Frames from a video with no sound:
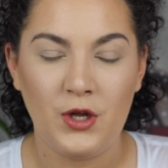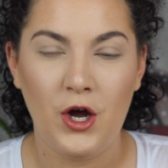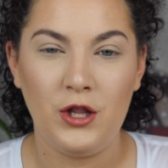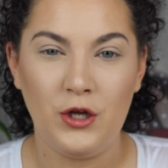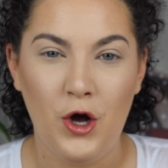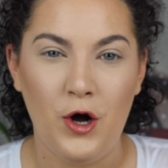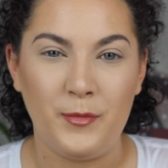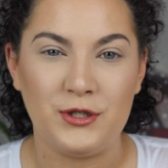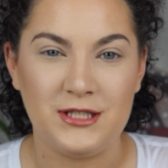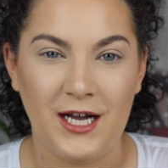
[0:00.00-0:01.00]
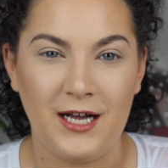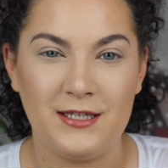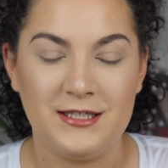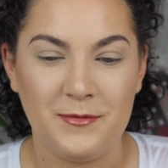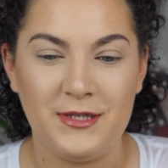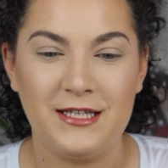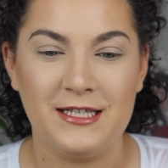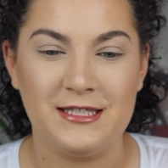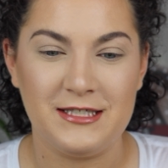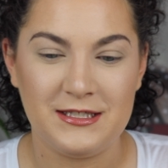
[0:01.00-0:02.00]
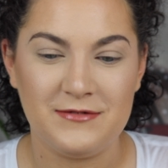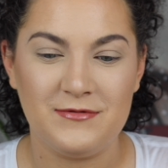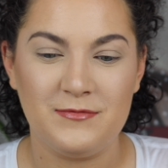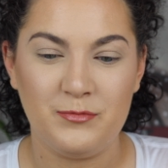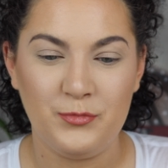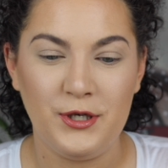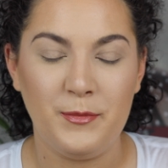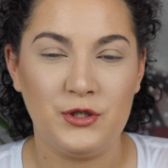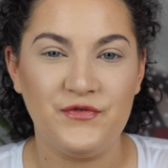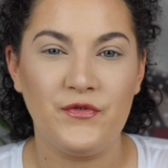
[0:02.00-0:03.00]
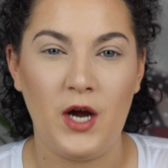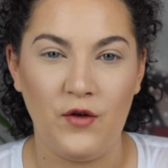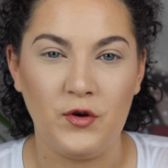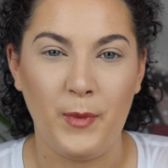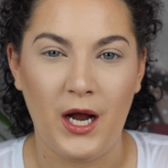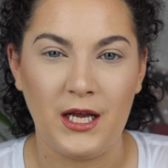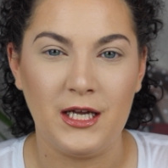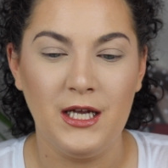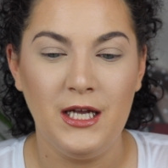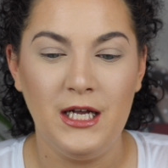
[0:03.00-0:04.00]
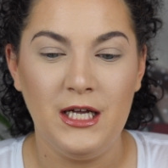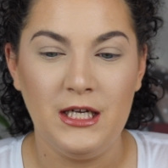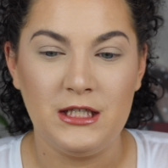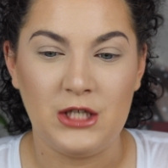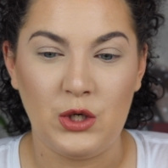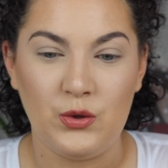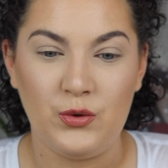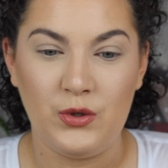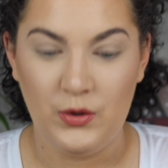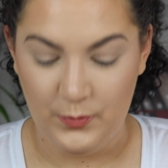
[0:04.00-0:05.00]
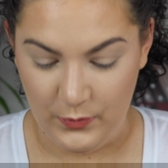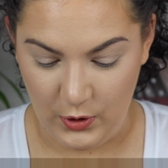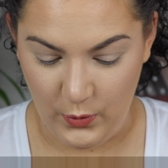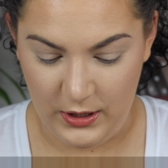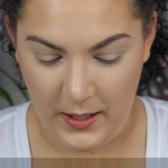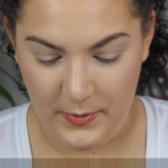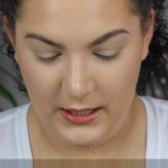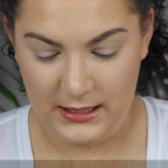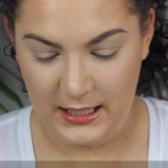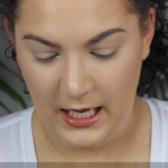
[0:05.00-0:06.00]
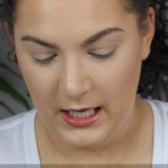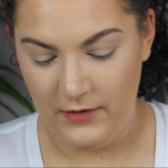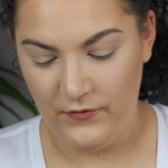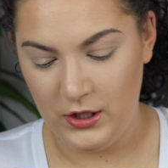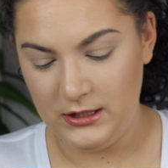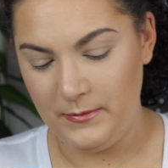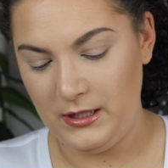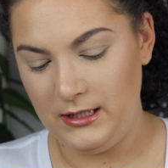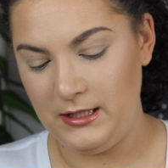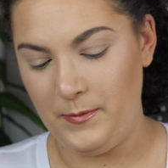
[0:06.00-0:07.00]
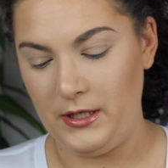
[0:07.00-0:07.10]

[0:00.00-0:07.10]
on the calmer side, something that's pretty much for everybody. So with that being said, first I'm going to dip